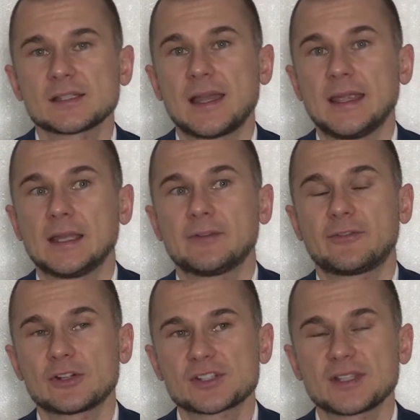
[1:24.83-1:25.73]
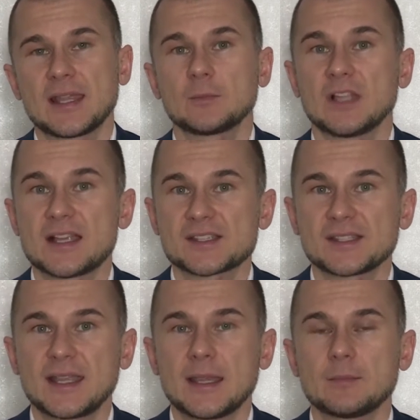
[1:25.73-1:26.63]
like first name, last
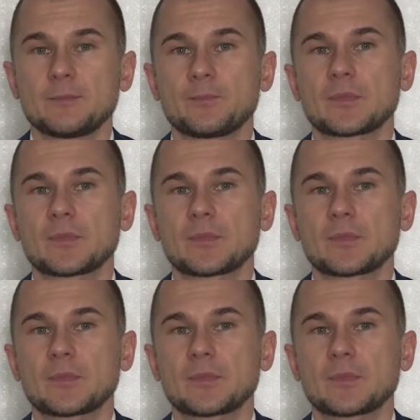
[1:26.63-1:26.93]
name,